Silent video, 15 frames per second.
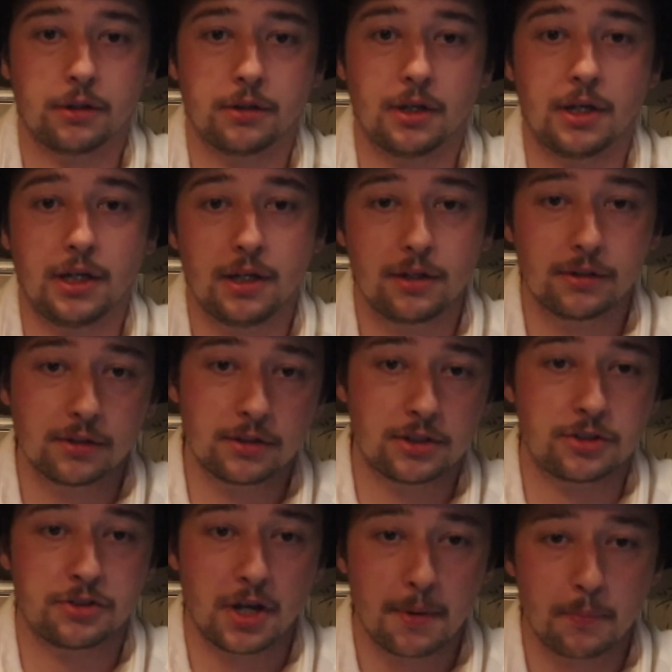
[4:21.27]
The
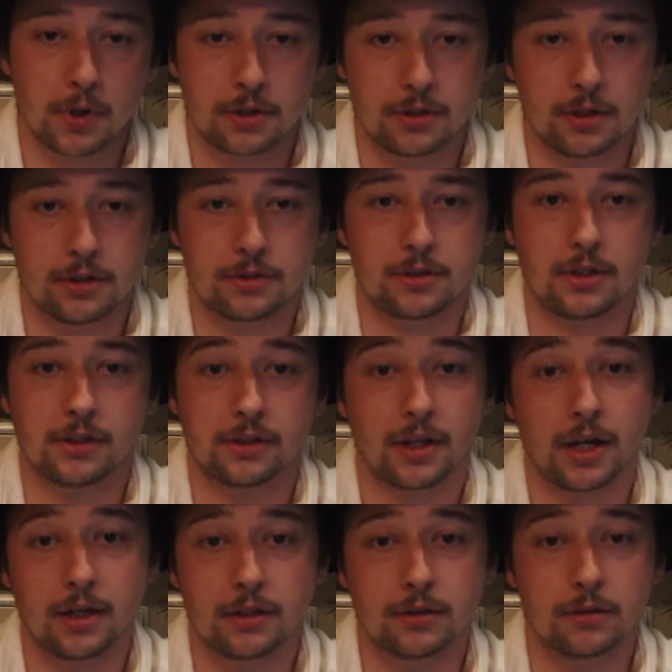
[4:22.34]
English separatists in
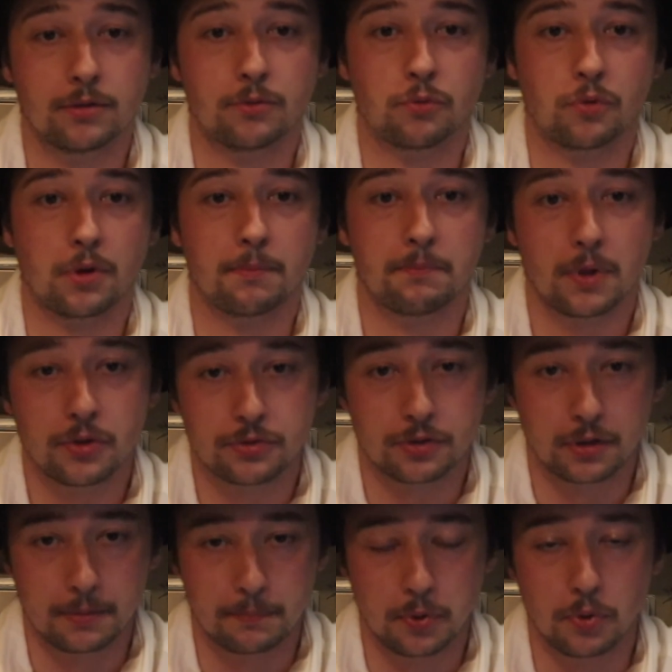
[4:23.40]
Leyden were
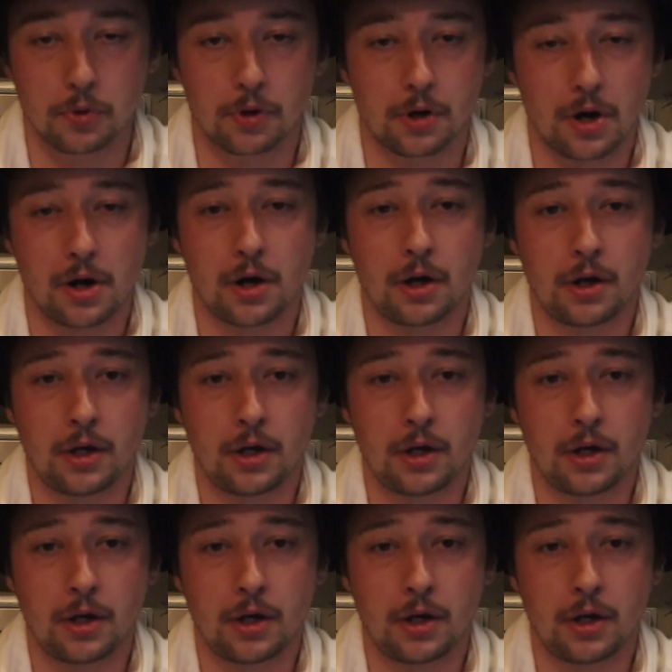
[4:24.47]
mostly poor.